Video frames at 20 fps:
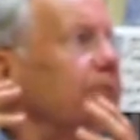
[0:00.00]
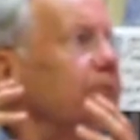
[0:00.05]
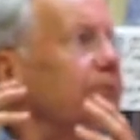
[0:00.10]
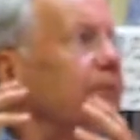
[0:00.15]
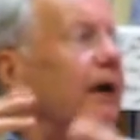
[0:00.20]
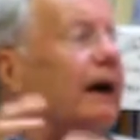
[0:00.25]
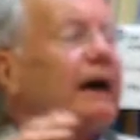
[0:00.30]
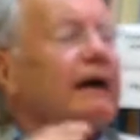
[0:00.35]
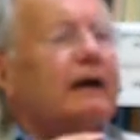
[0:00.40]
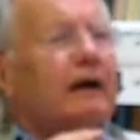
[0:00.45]

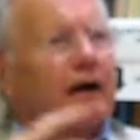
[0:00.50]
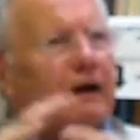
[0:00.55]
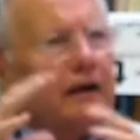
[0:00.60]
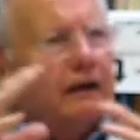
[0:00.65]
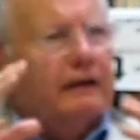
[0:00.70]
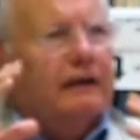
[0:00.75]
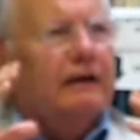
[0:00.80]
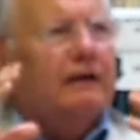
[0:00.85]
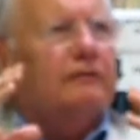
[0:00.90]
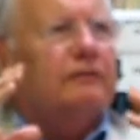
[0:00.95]
my
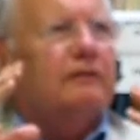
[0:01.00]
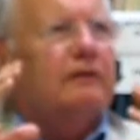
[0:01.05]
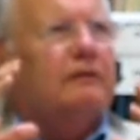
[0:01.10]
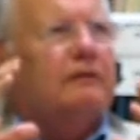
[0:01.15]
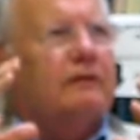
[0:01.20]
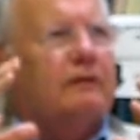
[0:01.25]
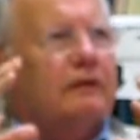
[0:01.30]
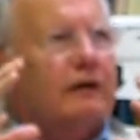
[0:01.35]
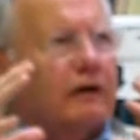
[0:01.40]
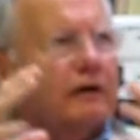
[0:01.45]
colleagues and
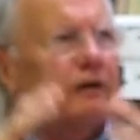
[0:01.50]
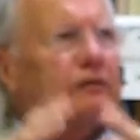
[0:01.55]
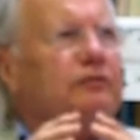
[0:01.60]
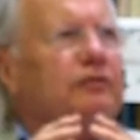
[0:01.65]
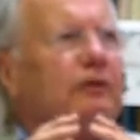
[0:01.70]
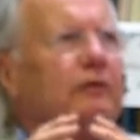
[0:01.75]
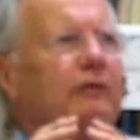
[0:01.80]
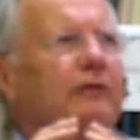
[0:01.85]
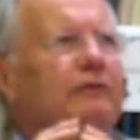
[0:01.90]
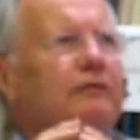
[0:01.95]
the younger
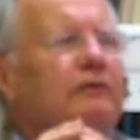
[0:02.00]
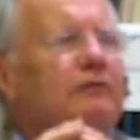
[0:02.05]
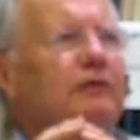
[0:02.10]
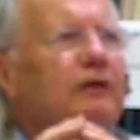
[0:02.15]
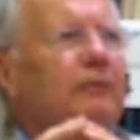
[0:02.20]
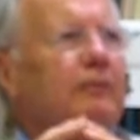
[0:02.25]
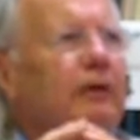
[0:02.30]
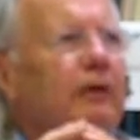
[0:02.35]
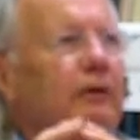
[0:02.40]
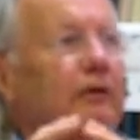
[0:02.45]
generations
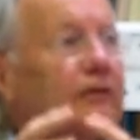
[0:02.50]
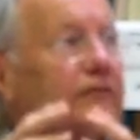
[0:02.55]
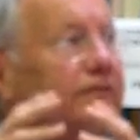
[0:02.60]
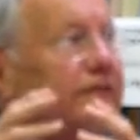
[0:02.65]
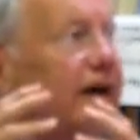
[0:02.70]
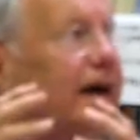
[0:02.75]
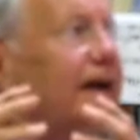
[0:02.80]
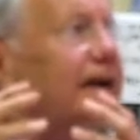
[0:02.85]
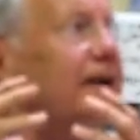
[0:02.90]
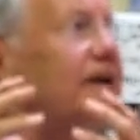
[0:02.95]
come along are
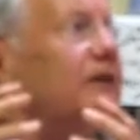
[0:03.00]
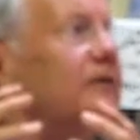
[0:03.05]
fighting